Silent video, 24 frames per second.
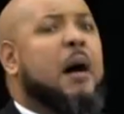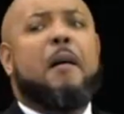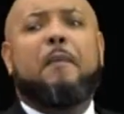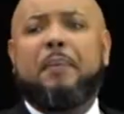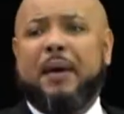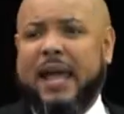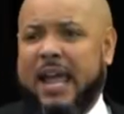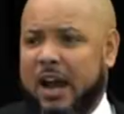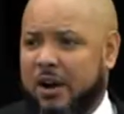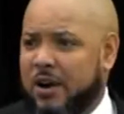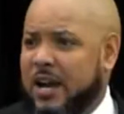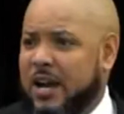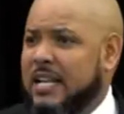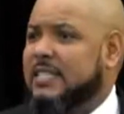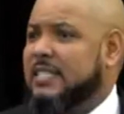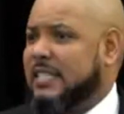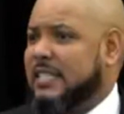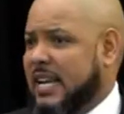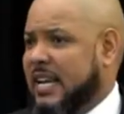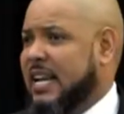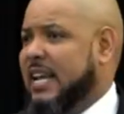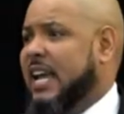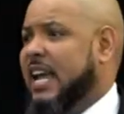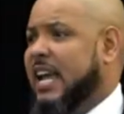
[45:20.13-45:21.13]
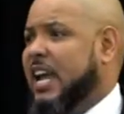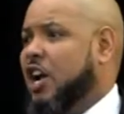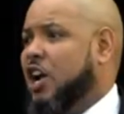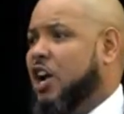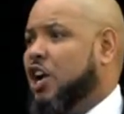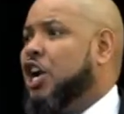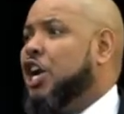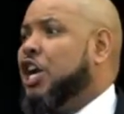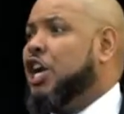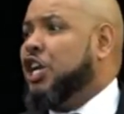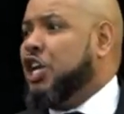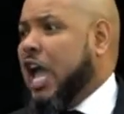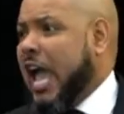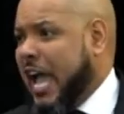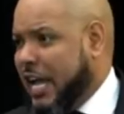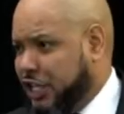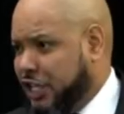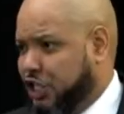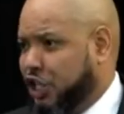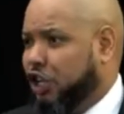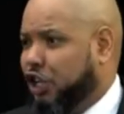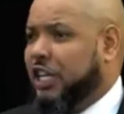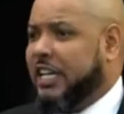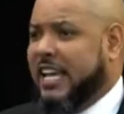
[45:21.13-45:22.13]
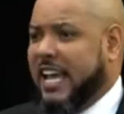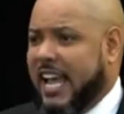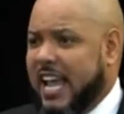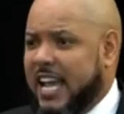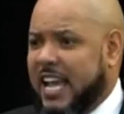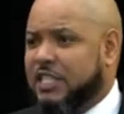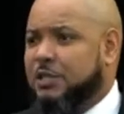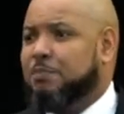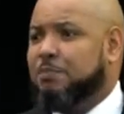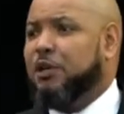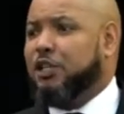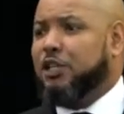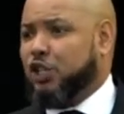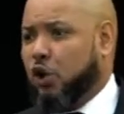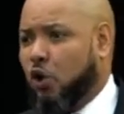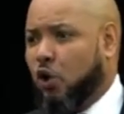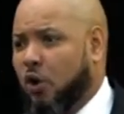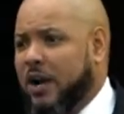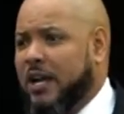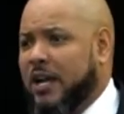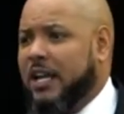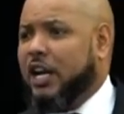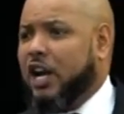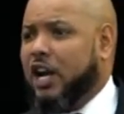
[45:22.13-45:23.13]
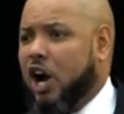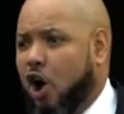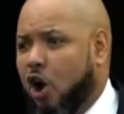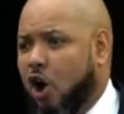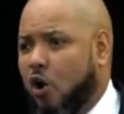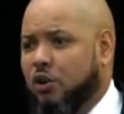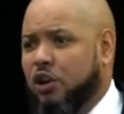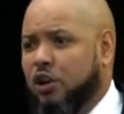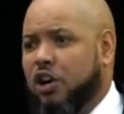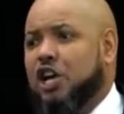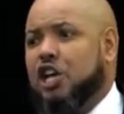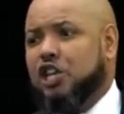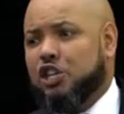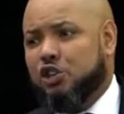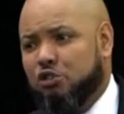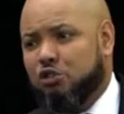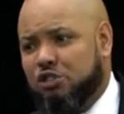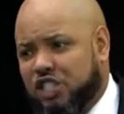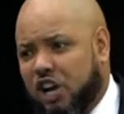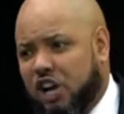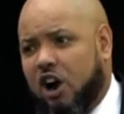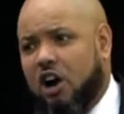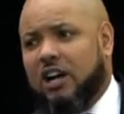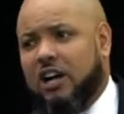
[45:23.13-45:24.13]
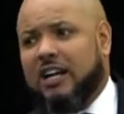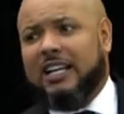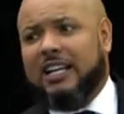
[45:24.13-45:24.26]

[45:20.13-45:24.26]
Parents in here, as your kids mature and get older, you start